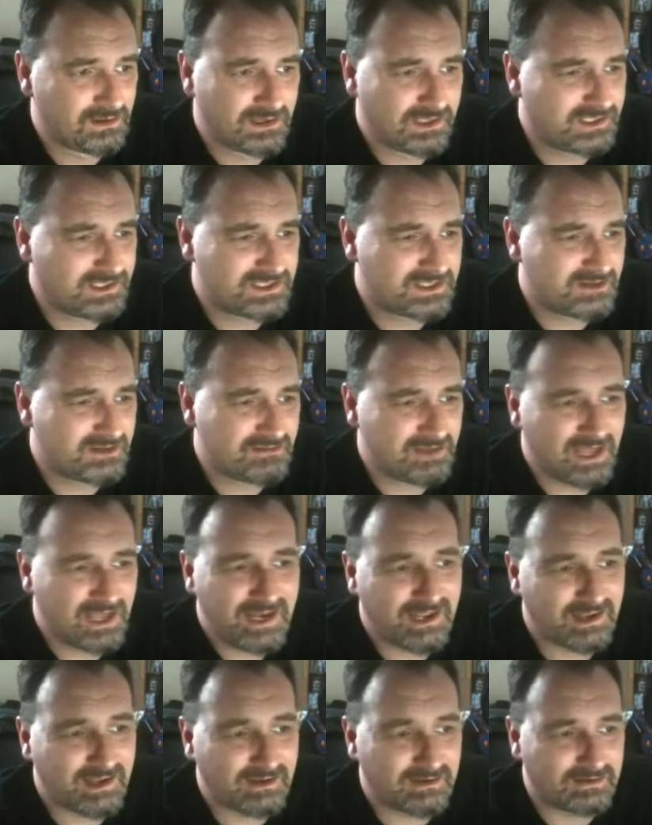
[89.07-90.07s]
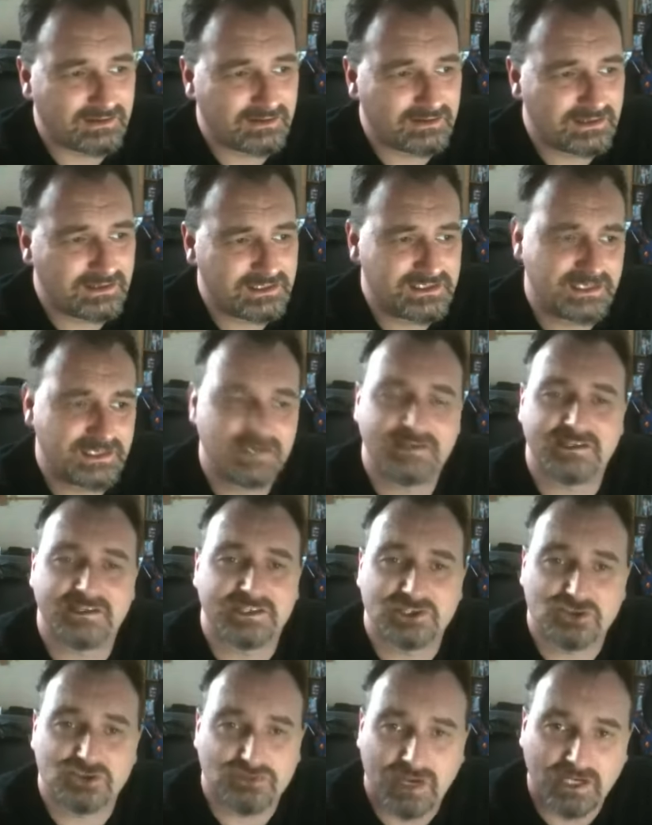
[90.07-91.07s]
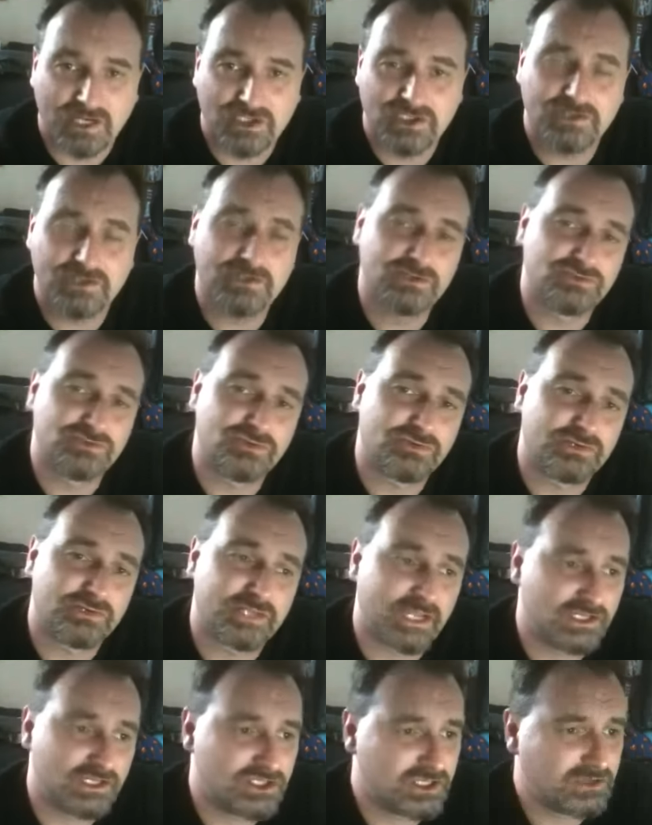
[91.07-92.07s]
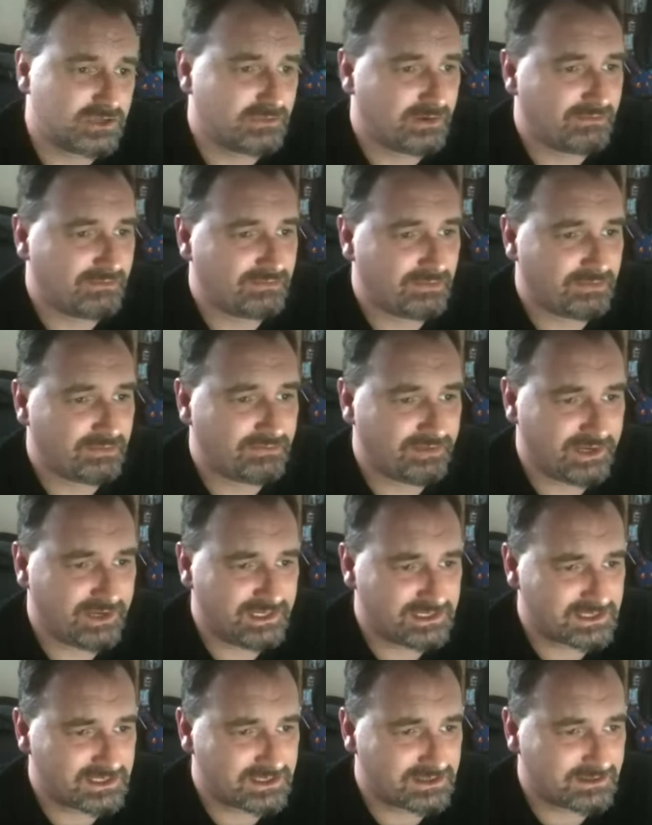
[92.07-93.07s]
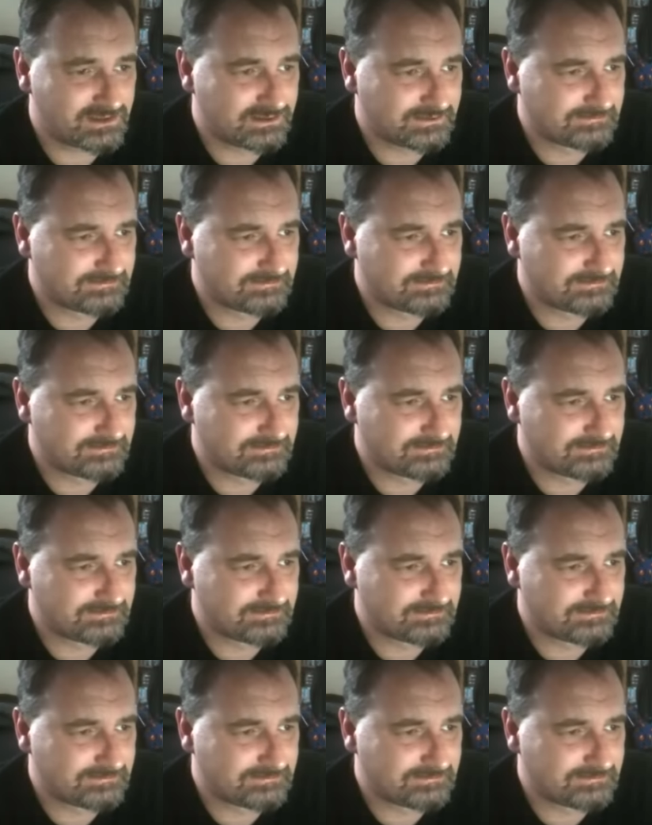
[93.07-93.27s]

I just don't get it. Is it a distraction to draw attention away from the face?